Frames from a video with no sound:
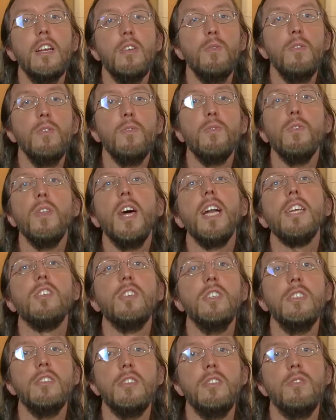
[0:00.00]

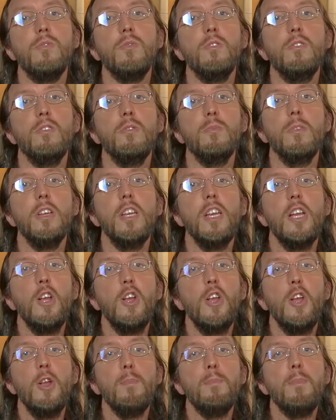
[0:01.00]
reflections in a room,
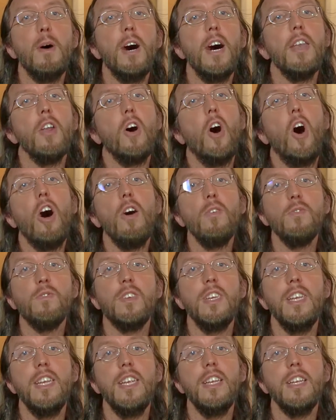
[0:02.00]
but
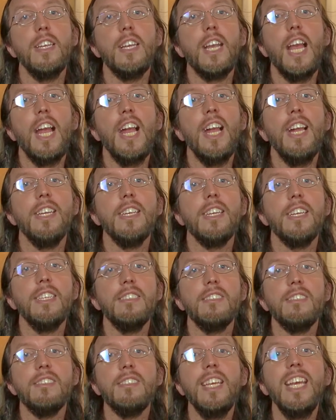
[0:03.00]
often can
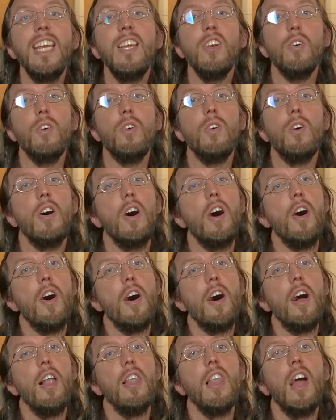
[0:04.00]
conceal
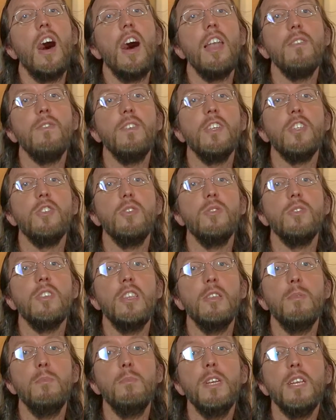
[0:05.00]
a lot of issues
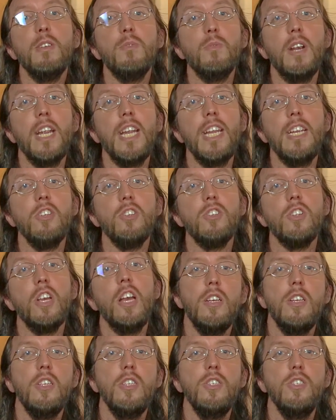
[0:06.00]
in the mid-range.
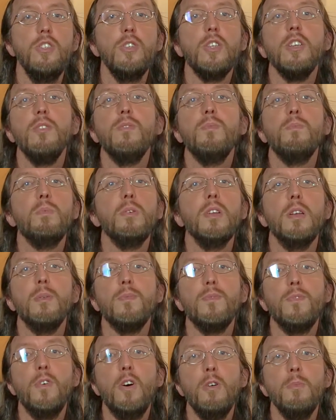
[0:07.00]
You can put up
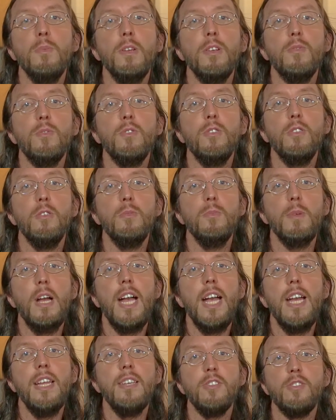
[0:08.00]
foam in a room
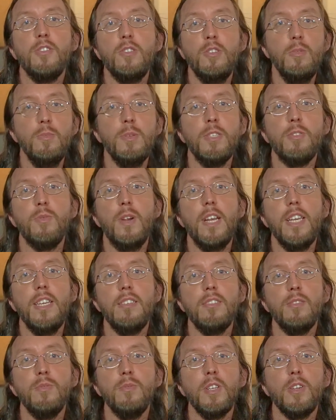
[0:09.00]
and assume it's ready
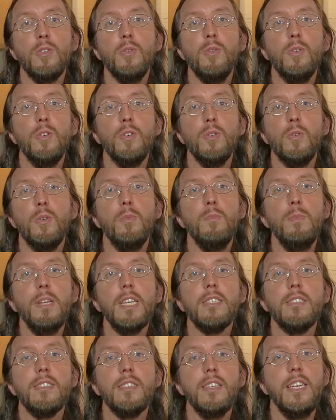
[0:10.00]
to record or
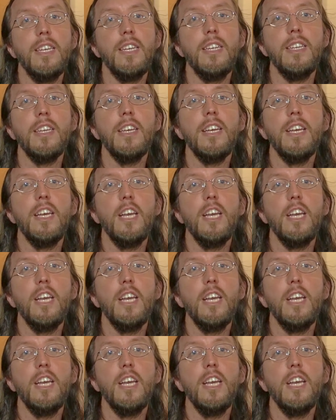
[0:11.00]
mix in,